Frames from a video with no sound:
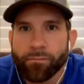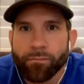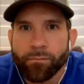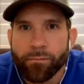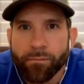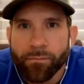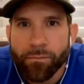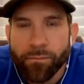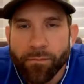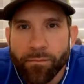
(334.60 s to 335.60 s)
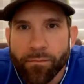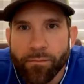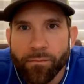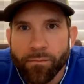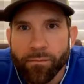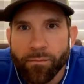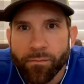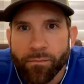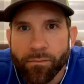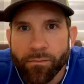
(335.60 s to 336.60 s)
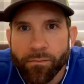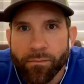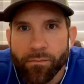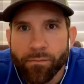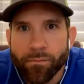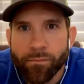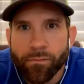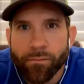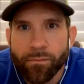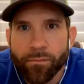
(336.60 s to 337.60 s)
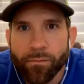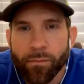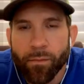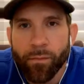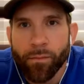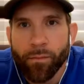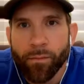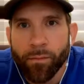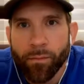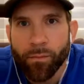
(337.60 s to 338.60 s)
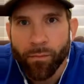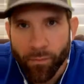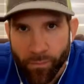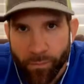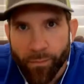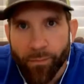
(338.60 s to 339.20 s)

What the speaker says: The person shown says nothing.